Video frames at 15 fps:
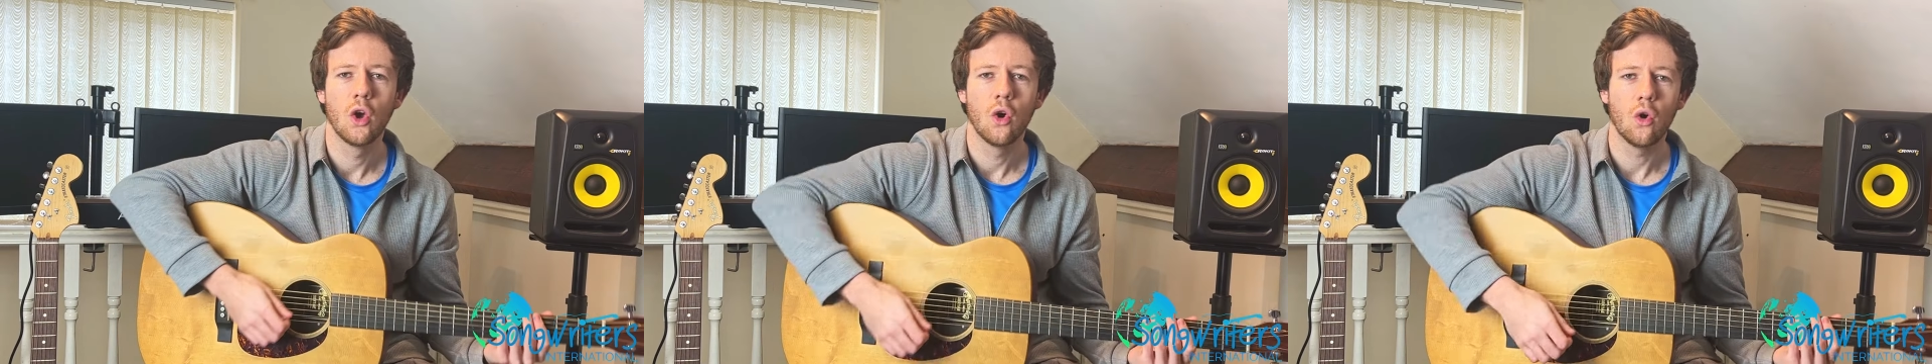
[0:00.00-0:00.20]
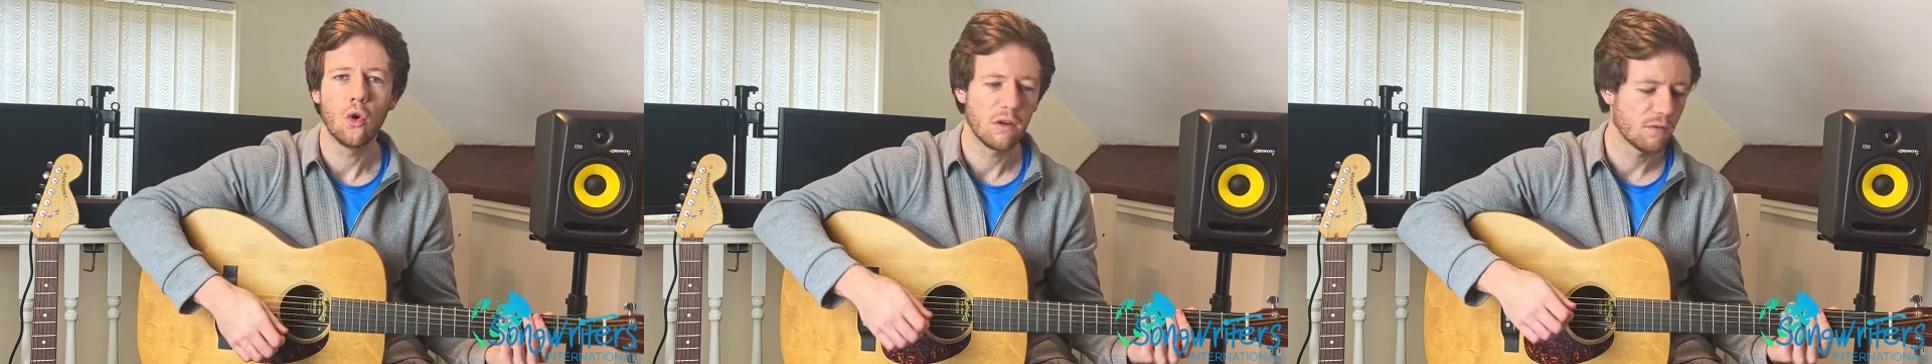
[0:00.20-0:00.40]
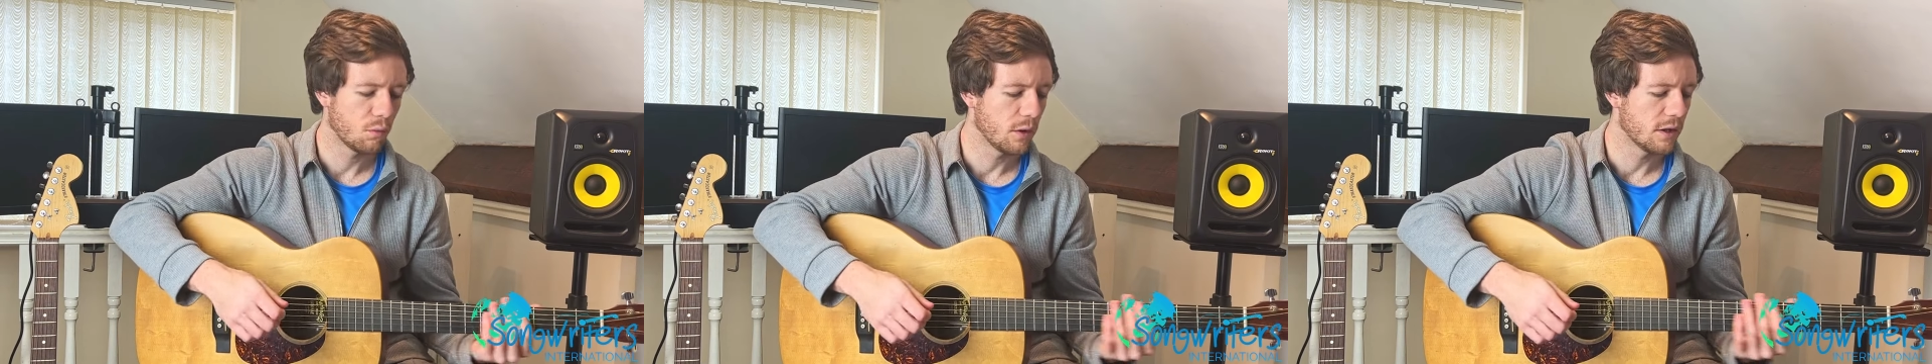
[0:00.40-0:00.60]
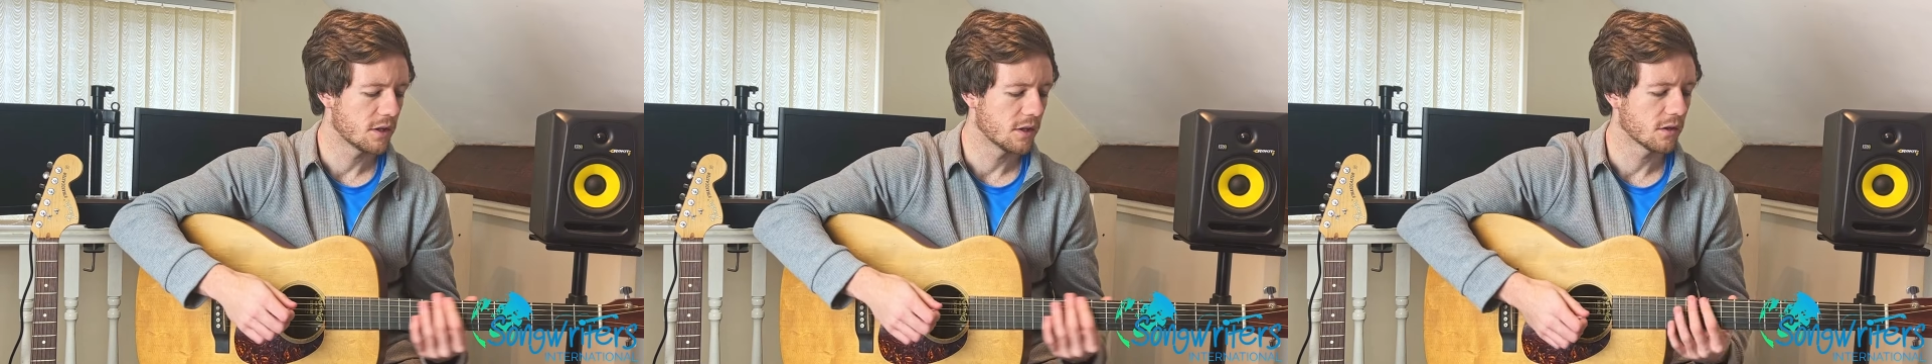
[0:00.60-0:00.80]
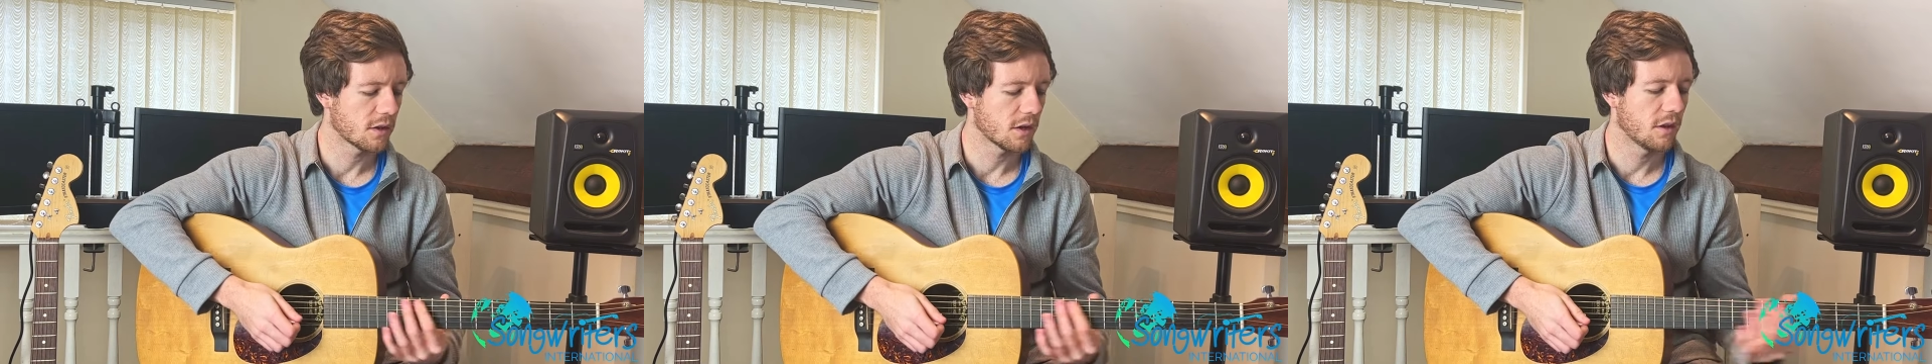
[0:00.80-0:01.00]
Or if we
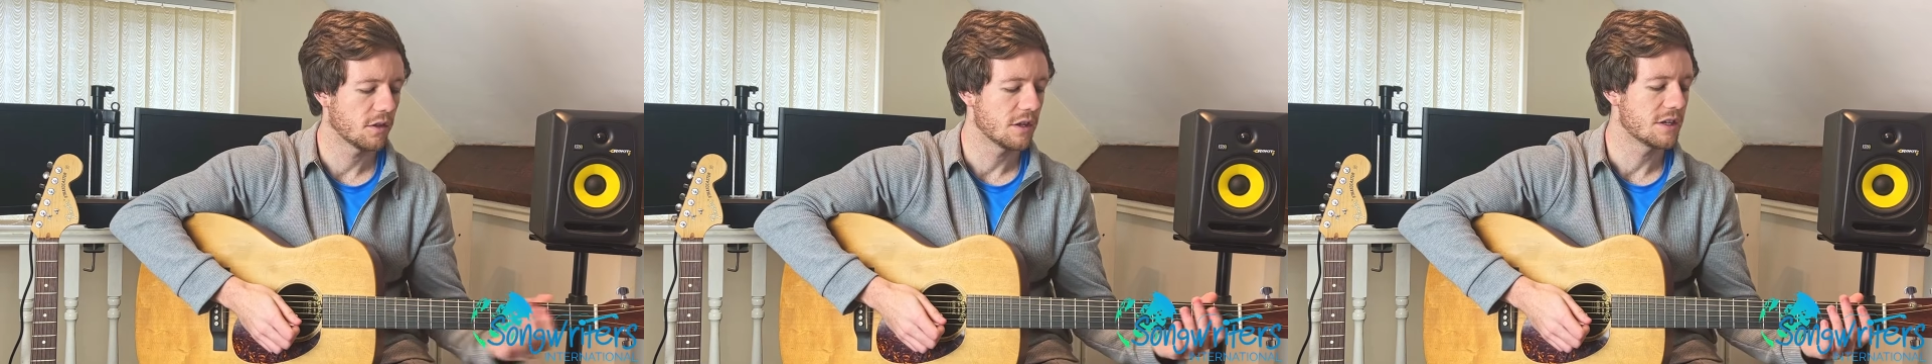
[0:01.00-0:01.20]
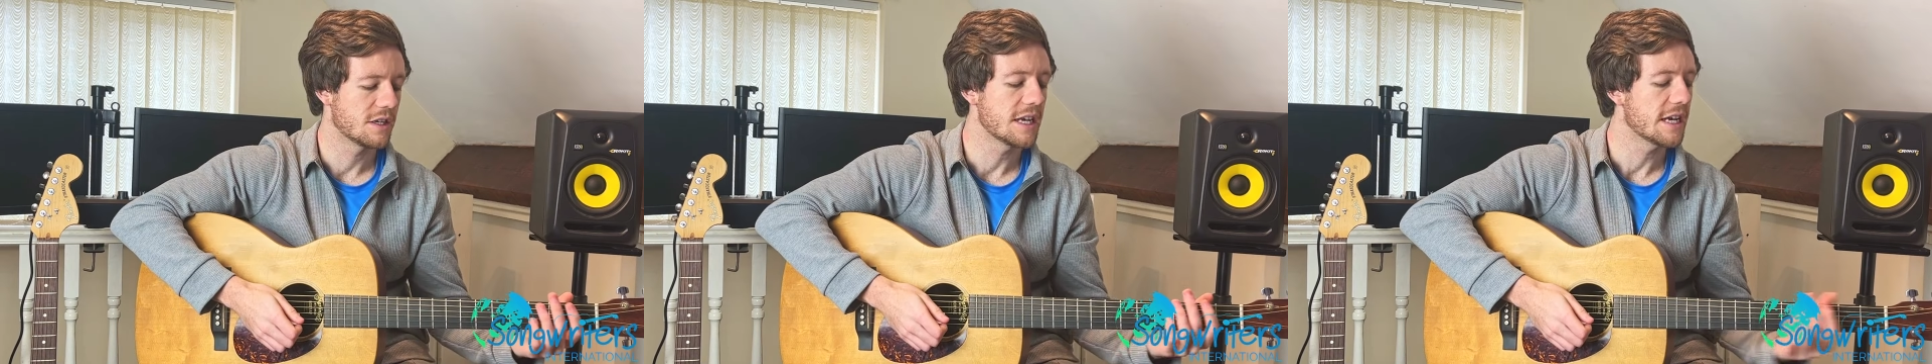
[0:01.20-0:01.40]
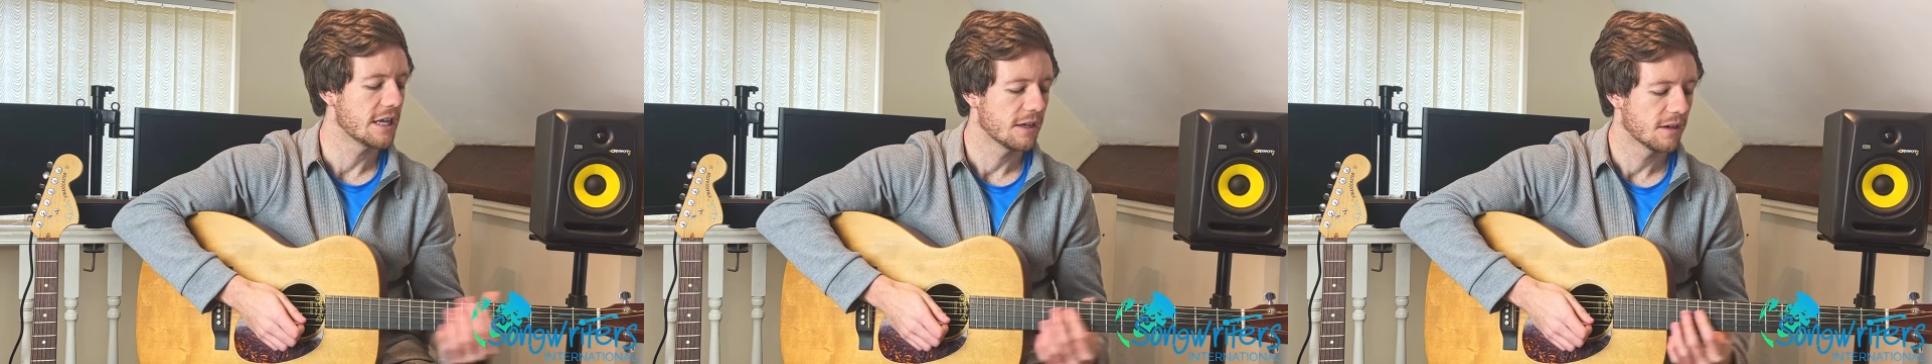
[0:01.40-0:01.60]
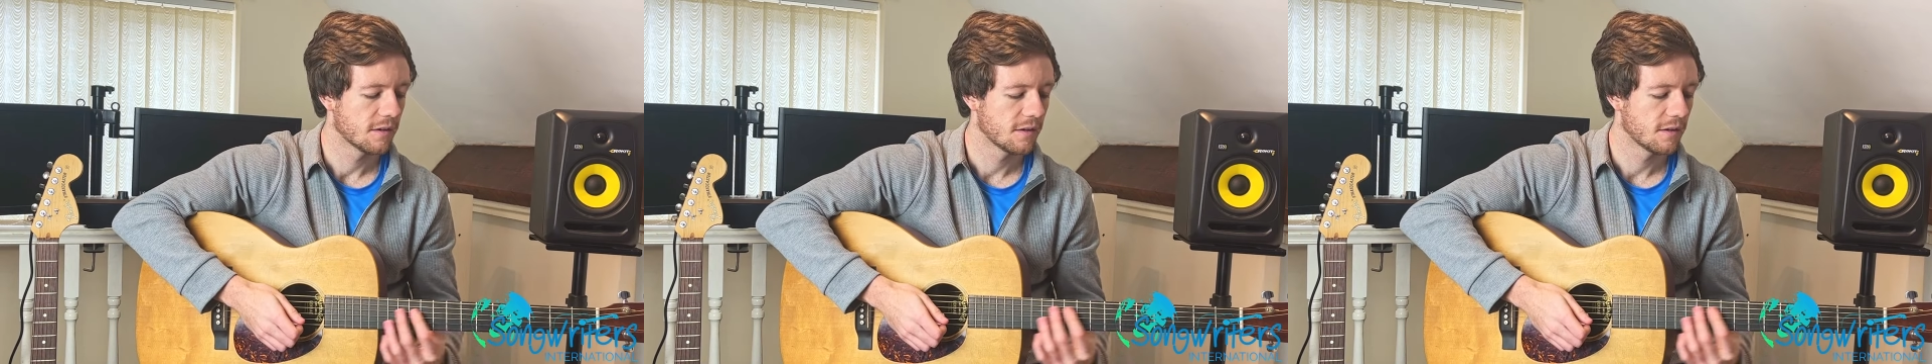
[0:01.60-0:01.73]
took the D,